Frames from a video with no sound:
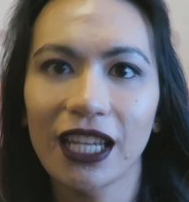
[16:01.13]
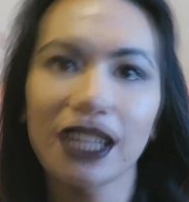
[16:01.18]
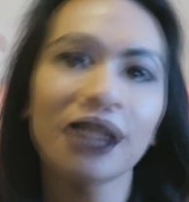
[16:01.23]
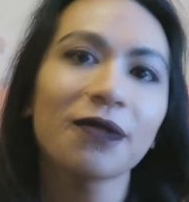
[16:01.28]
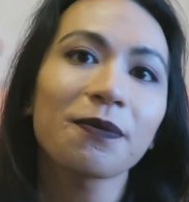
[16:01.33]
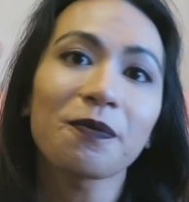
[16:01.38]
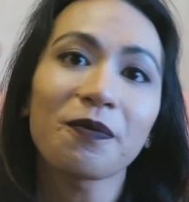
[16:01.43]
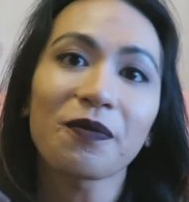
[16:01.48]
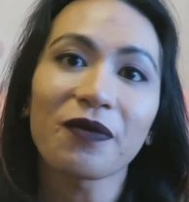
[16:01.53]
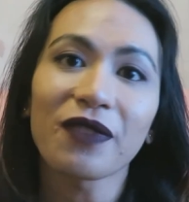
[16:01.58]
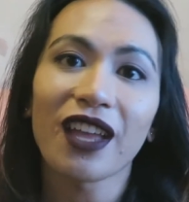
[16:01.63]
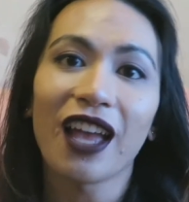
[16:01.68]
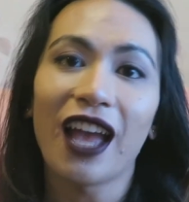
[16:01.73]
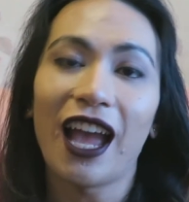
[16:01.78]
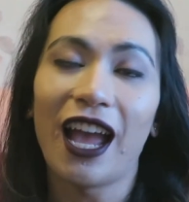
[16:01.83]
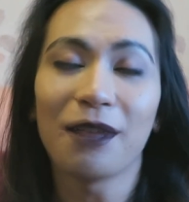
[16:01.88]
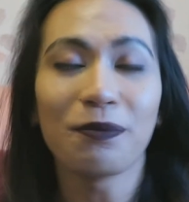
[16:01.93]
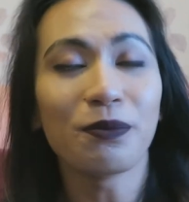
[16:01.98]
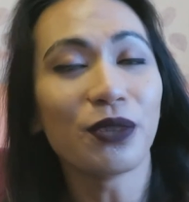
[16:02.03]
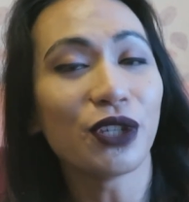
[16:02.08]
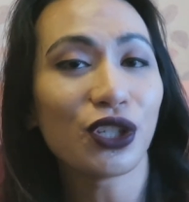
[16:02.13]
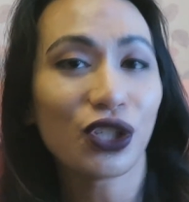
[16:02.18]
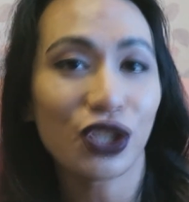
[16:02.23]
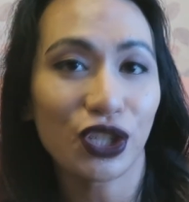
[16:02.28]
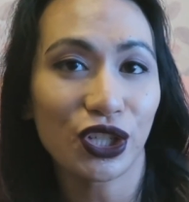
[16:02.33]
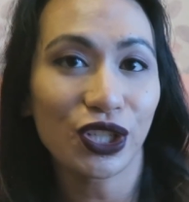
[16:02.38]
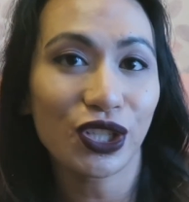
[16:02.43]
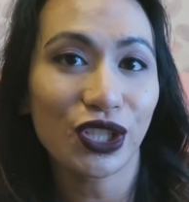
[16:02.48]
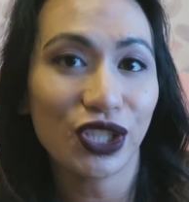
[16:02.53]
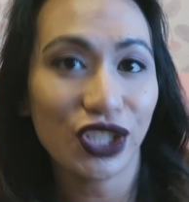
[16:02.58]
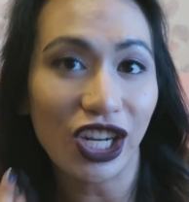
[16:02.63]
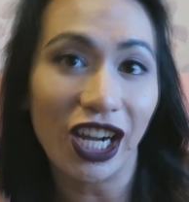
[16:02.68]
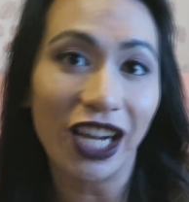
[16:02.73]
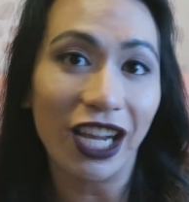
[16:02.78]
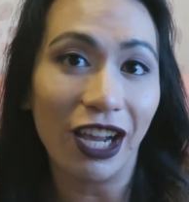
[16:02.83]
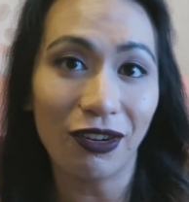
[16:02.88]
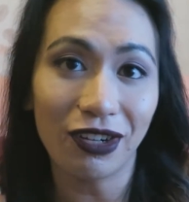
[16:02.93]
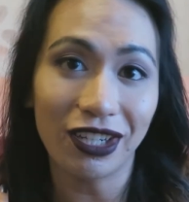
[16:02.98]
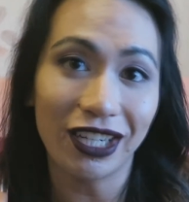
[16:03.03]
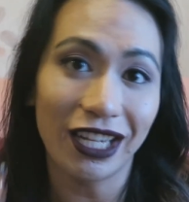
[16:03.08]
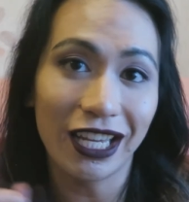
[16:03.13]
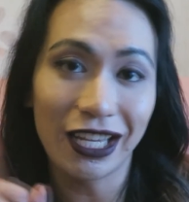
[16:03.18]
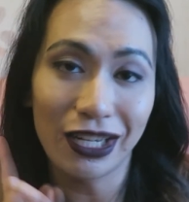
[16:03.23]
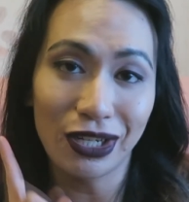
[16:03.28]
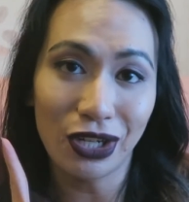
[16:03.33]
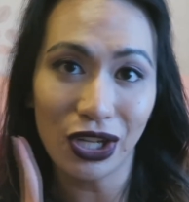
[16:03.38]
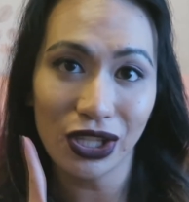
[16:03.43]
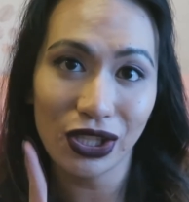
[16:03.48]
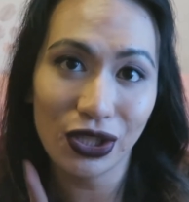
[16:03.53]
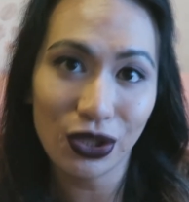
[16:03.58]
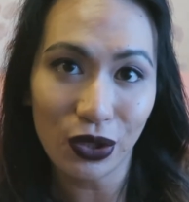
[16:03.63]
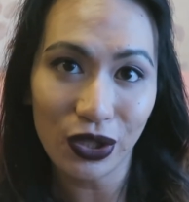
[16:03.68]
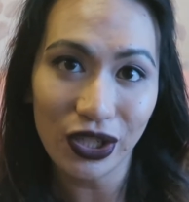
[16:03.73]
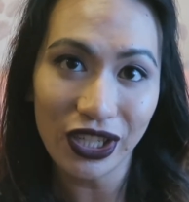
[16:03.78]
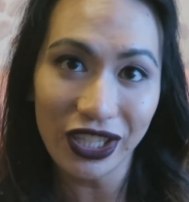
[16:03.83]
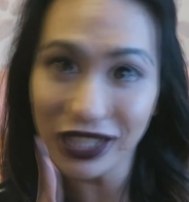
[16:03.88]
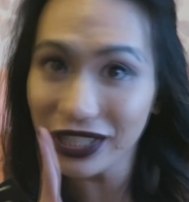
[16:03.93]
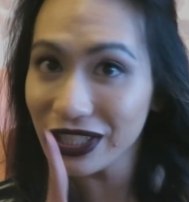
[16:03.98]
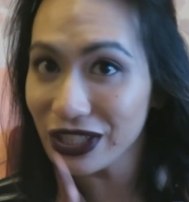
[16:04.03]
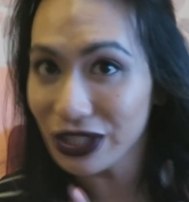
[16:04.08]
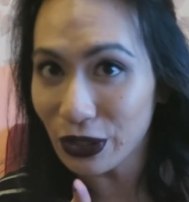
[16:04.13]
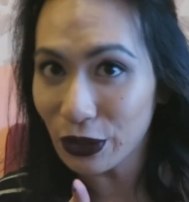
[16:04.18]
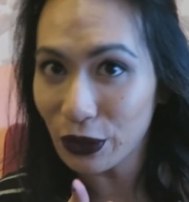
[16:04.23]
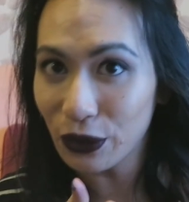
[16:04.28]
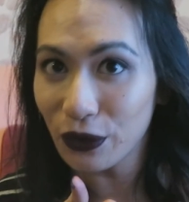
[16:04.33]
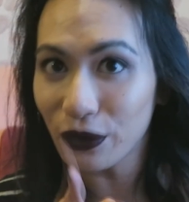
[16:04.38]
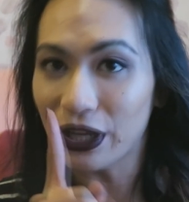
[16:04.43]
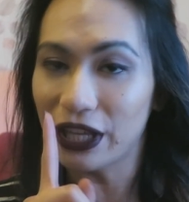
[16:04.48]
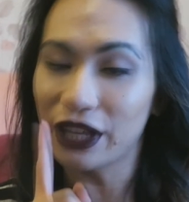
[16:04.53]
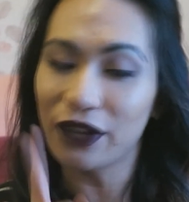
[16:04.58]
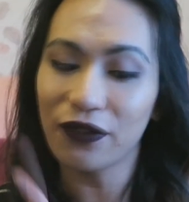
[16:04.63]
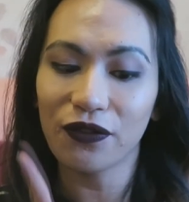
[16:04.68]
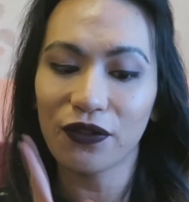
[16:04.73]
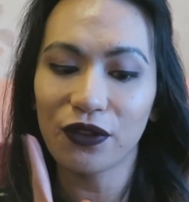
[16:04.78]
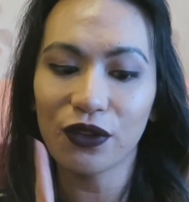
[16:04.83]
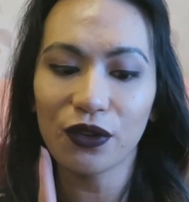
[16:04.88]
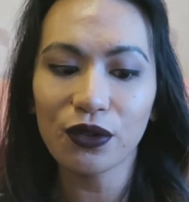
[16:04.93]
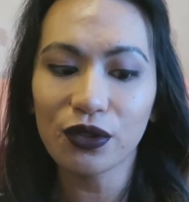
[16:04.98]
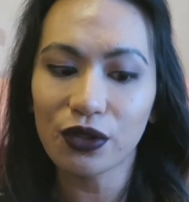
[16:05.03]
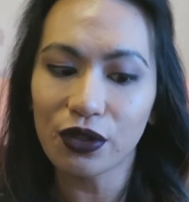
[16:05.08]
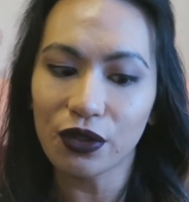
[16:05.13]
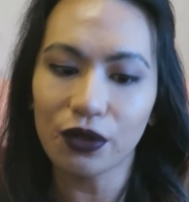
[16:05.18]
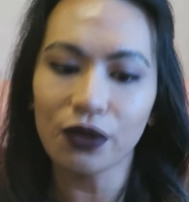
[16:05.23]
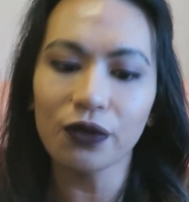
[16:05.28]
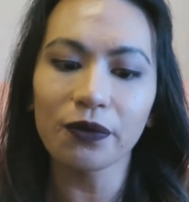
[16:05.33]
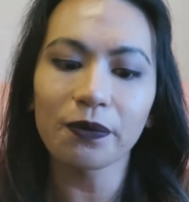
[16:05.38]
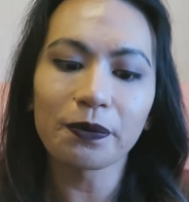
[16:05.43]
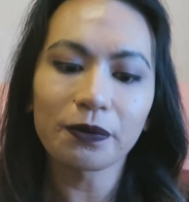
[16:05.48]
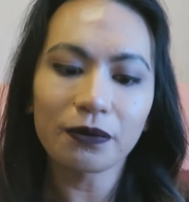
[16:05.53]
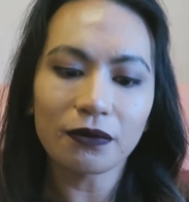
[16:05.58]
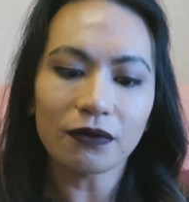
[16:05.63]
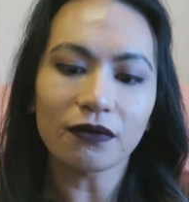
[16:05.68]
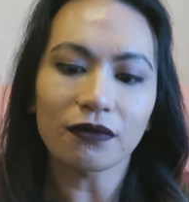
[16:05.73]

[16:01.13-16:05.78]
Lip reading: in, and be sure to check out an Inglot store near you if you do.